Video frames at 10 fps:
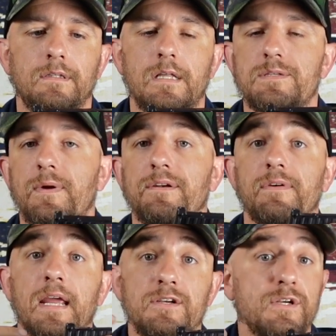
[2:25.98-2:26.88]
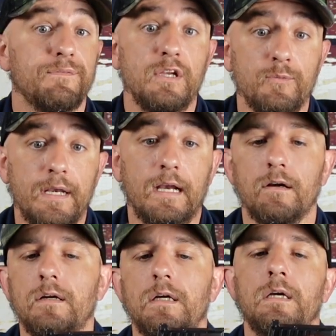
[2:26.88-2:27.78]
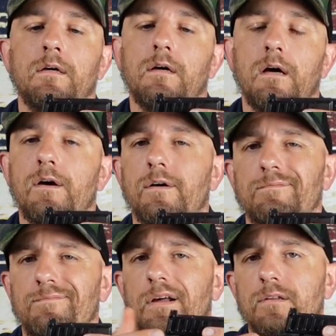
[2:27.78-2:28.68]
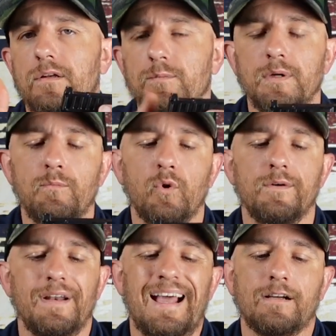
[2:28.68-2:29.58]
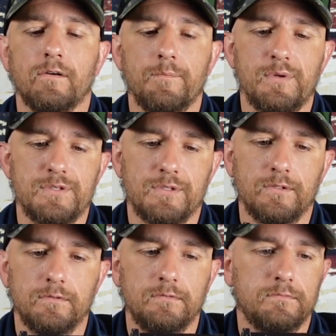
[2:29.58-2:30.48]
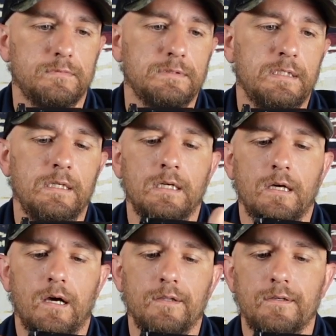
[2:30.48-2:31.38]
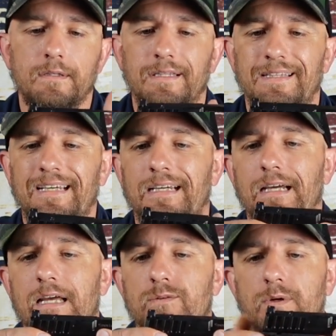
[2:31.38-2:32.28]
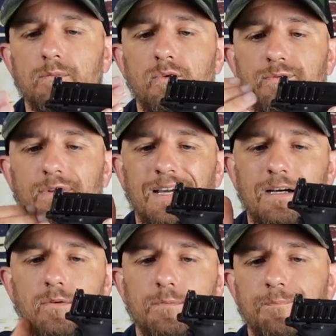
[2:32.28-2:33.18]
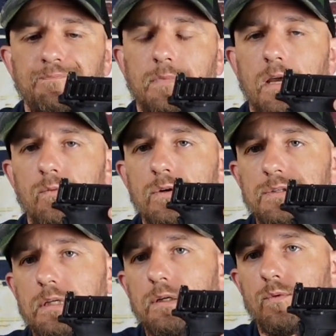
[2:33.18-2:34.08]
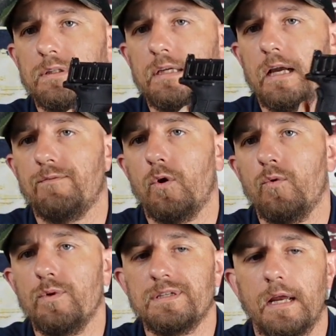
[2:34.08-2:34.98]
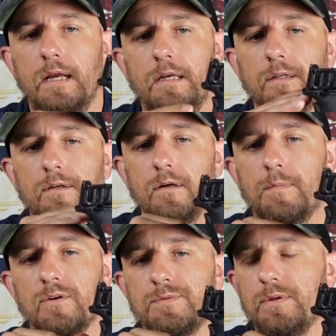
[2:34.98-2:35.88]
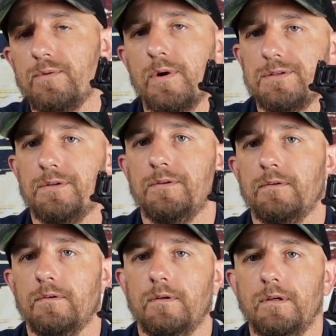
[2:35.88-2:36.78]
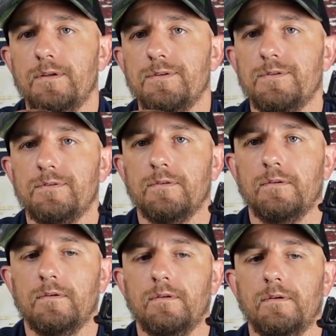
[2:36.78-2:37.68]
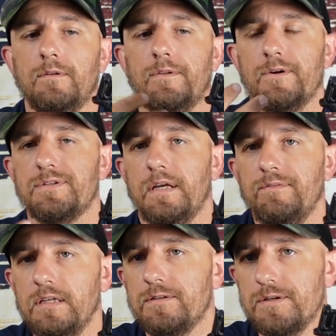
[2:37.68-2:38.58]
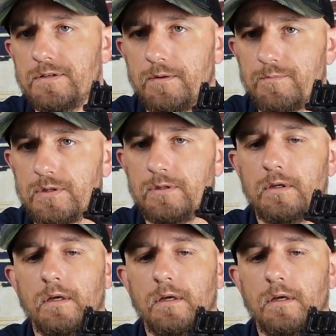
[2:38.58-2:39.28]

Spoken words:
less magnification of human air, a little bit more of an accurate pistol. Other than that, as we move down, I will say one thing I've always hated about Smith & Wesson is their safety systems.